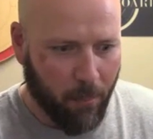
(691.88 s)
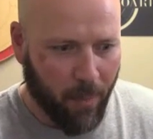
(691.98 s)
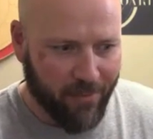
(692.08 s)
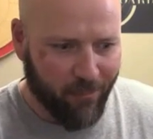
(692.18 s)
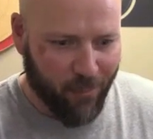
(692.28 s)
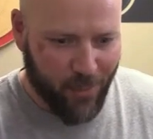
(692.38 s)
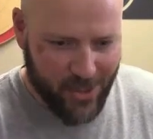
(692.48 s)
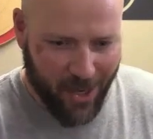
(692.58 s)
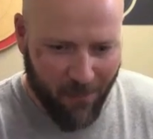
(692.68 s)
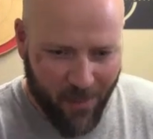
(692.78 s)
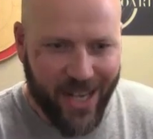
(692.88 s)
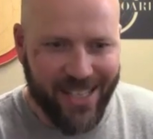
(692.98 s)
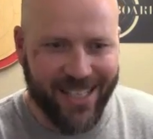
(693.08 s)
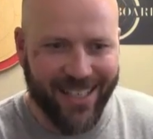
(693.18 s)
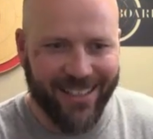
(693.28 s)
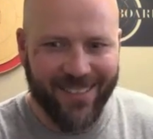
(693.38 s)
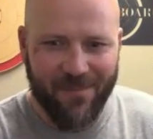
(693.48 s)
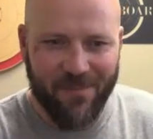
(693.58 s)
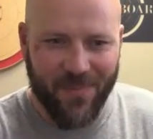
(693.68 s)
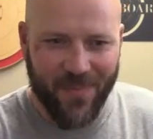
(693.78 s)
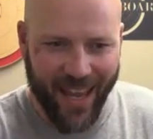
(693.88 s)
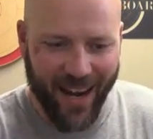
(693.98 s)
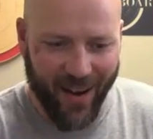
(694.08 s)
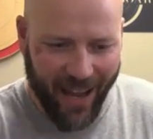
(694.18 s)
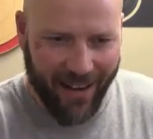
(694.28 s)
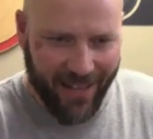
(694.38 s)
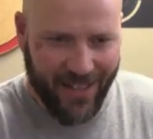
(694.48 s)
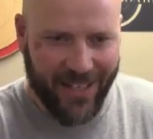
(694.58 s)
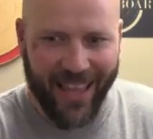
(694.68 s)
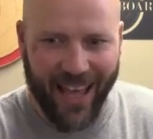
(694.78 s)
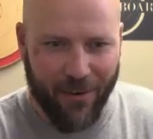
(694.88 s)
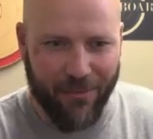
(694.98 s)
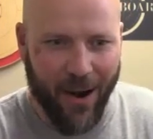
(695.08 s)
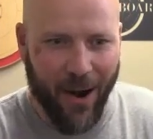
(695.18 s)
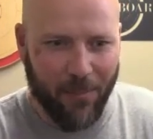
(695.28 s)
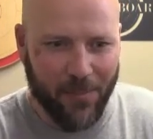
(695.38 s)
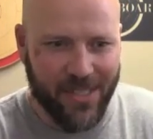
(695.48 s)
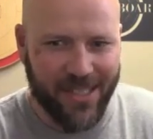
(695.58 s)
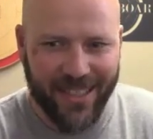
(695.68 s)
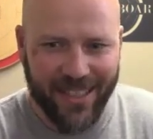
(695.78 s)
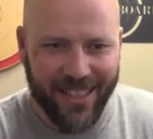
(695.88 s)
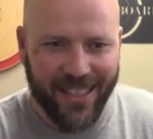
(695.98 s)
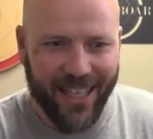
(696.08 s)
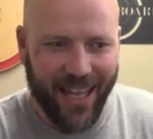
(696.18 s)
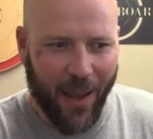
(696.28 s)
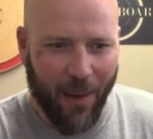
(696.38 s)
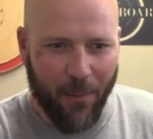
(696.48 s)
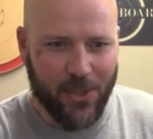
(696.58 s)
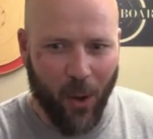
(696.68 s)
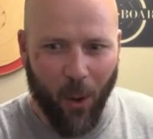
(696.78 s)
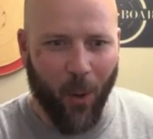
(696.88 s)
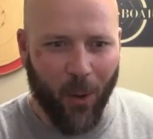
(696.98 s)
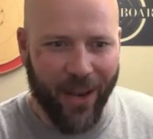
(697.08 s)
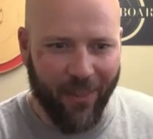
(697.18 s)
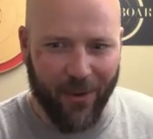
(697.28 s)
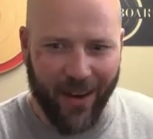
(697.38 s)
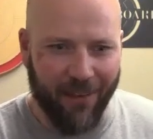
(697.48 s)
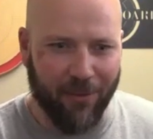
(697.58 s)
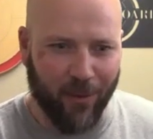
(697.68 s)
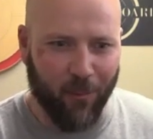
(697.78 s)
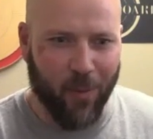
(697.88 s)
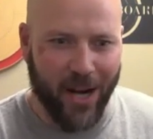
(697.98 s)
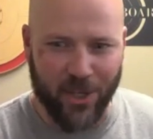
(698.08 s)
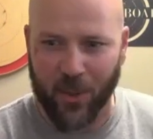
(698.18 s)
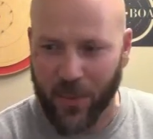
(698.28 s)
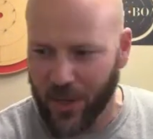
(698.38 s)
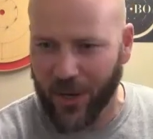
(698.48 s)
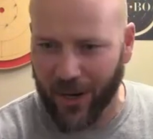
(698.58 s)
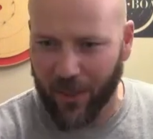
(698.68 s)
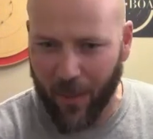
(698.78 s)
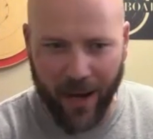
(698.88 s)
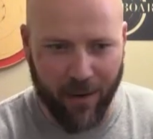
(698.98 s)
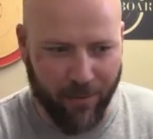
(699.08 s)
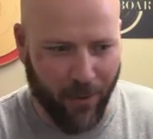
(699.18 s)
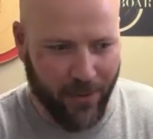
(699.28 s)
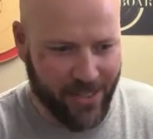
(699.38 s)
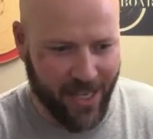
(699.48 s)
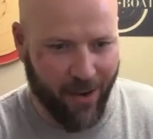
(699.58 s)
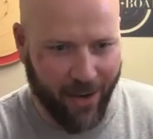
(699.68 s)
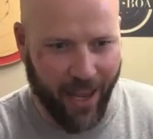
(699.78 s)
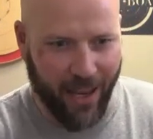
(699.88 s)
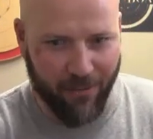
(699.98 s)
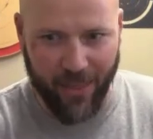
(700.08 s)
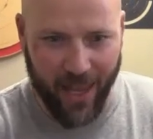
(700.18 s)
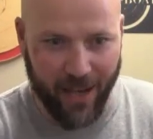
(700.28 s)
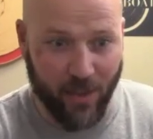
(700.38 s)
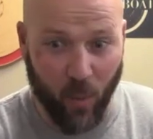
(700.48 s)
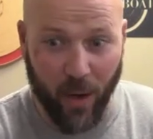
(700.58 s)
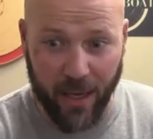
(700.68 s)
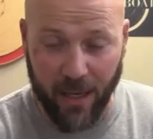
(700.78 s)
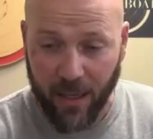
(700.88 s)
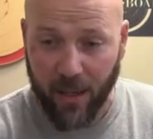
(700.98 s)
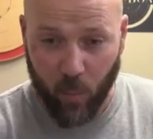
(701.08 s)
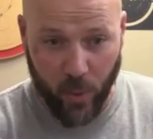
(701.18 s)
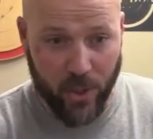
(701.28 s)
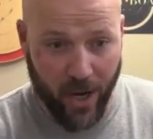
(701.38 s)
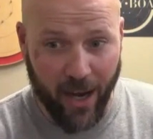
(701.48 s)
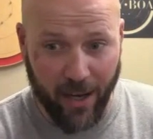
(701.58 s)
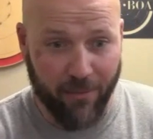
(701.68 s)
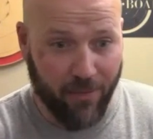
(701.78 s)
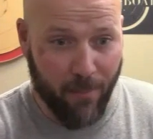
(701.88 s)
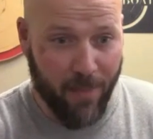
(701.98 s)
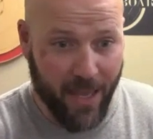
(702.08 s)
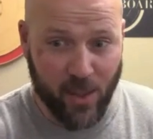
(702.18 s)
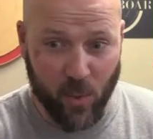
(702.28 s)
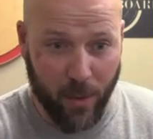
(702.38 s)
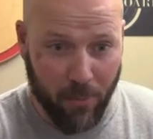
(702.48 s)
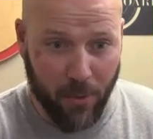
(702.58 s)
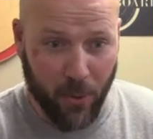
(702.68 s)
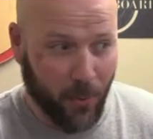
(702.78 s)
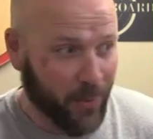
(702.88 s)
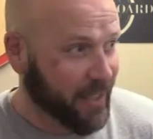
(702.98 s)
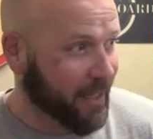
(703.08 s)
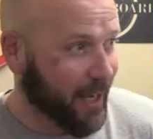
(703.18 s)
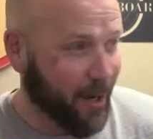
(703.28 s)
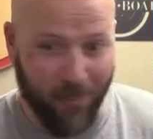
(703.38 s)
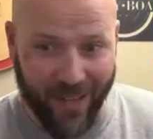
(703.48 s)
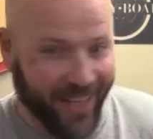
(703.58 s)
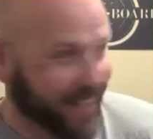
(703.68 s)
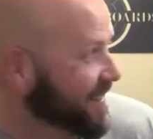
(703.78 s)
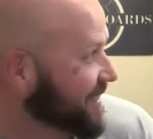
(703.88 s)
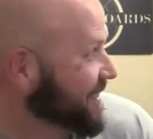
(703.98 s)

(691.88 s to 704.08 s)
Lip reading: but for some reason there at Indian Ladder Farms, it was a whole nother level of pressure when you get on the microphone and say, okay, if they hit a 20, we drink, if they miss, we boo. And I'm like,